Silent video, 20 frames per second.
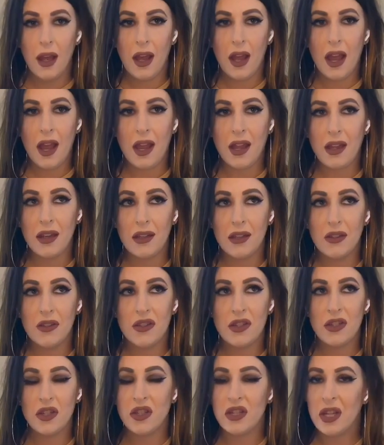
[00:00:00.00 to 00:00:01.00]
and
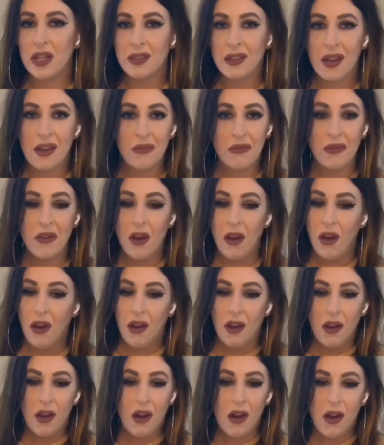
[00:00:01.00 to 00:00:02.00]
just checked off
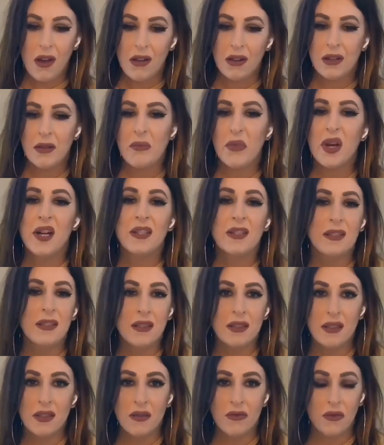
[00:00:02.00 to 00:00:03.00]
all the
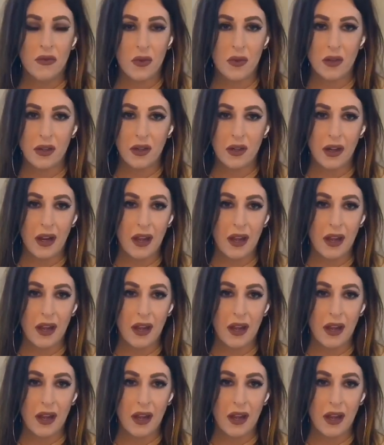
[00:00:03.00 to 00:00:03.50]
boxes for